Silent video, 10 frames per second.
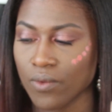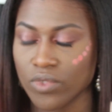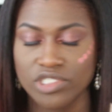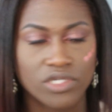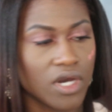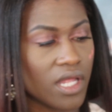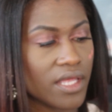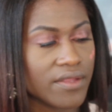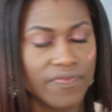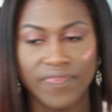what you call
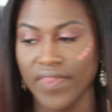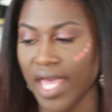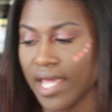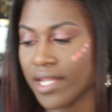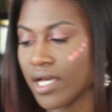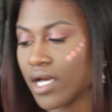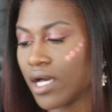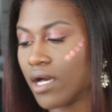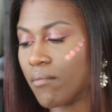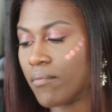it?
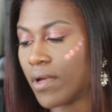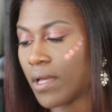That